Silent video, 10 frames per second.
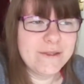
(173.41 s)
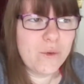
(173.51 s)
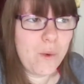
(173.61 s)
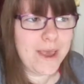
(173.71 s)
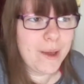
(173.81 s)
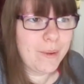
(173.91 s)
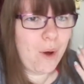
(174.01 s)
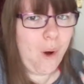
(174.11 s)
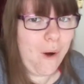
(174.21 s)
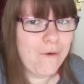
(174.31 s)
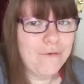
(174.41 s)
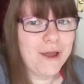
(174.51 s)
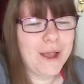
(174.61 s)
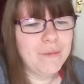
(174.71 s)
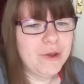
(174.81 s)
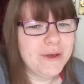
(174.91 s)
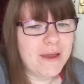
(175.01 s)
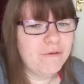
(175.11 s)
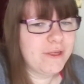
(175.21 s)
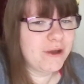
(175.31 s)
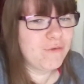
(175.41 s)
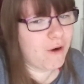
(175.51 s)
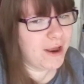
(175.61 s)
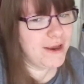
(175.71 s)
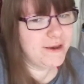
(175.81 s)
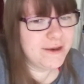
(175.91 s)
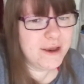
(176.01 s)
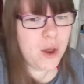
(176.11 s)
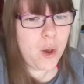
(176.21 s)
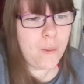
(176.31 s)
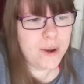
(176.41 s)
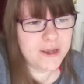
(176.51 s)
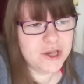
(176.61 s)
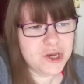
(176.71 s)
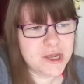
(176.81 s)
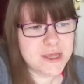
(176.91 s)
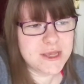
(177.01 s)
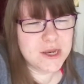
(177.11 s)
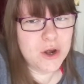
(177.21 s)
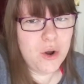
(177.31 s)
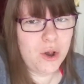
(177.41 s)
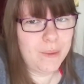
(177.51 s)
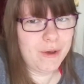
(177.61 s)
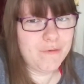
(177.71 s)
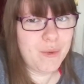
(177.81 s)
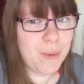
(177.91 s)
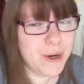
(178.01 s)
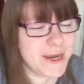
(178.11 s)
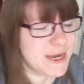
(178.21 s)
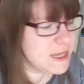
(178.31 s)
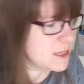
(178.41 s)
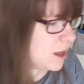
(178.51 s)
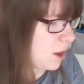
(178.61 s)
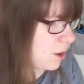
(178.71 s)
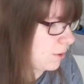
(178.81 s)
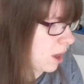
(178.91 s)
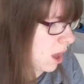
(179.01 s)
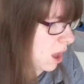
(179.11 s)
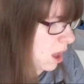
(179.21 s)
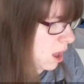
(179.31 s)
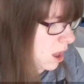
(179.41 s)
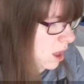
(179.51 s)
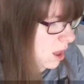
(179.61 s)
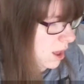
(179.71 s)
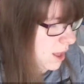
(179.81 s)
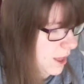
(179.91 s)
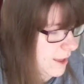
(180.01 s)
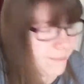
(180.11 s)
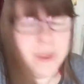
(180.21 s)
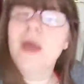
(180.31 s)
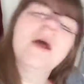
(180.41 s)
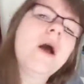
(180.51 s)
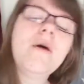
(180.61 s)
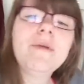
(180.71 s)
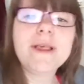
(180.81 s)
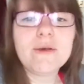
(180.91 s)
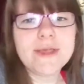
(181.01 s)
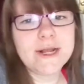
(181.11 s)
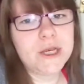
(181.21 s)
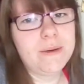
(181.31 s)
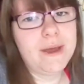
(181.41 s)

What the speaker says: the weight coming off? Like, I'm doing everything right, but it's just not coming off my body. So obviously I'll stick to